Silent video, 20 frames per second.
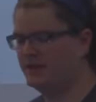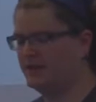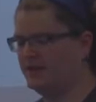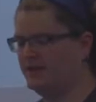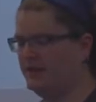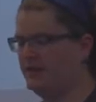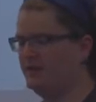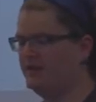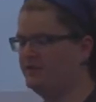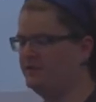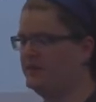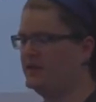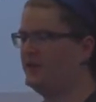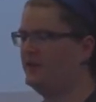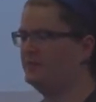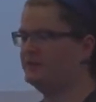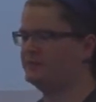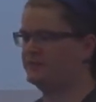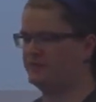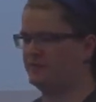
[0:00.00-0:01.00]
Now, if it
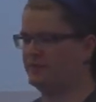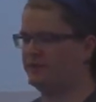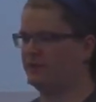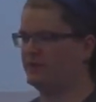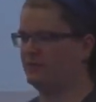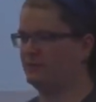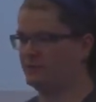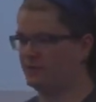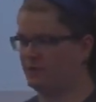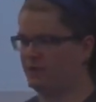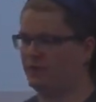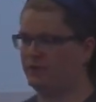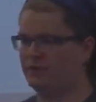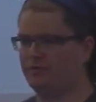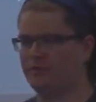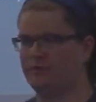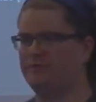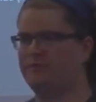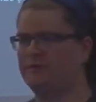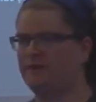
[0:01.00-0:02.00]
helps, if you're like a real
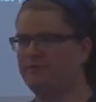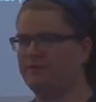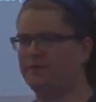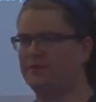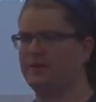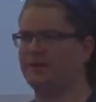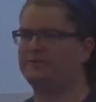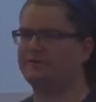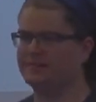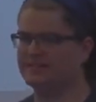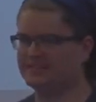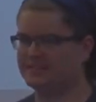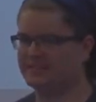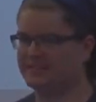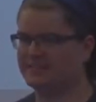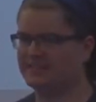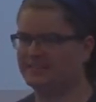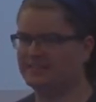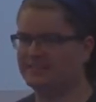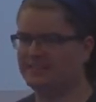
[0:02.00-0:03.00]
hardcore developer into
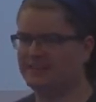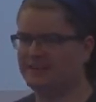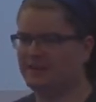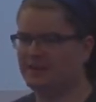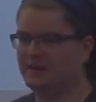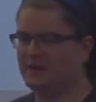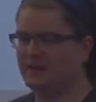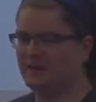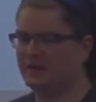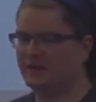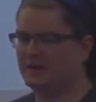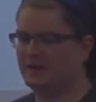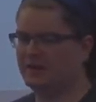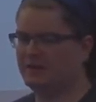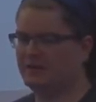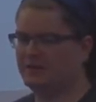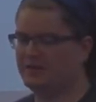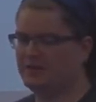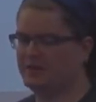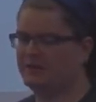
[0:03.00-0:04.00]
MVCs,
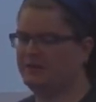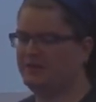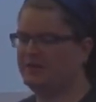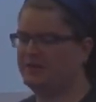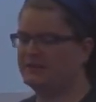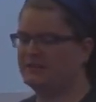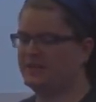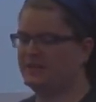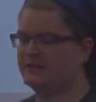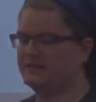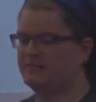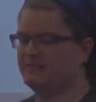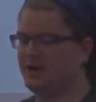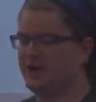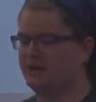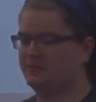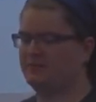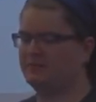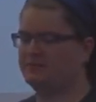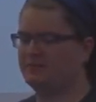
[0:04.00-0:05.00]
think of these as
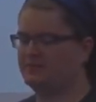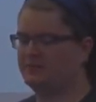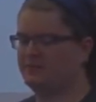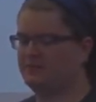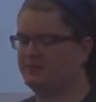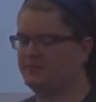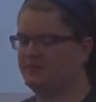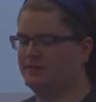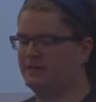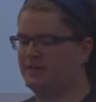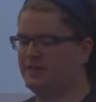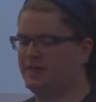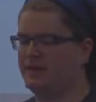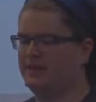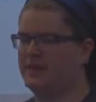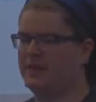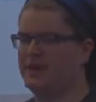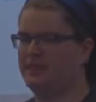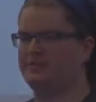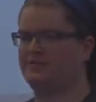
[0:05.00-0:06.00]
models
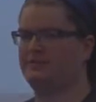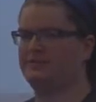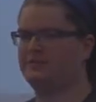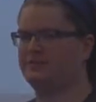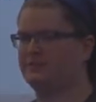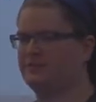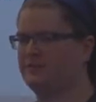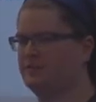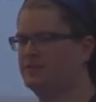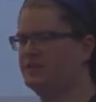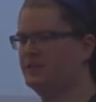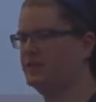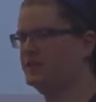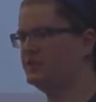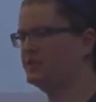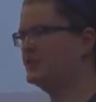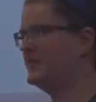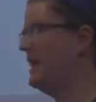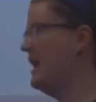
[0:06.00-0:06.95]
and the attributes and associations they